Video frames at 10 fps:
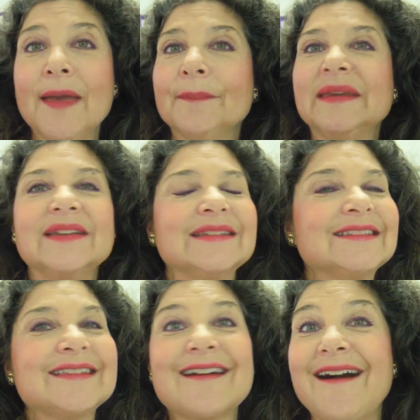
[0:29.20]

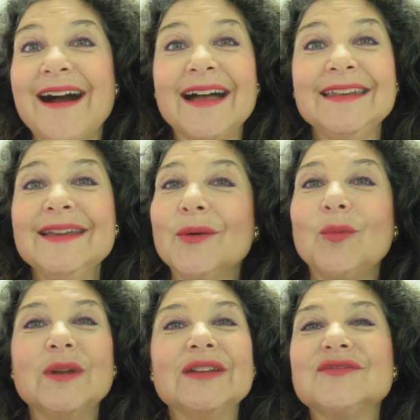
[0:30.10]
because God
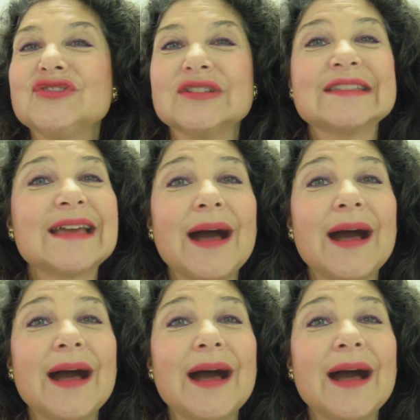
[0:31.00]
would have just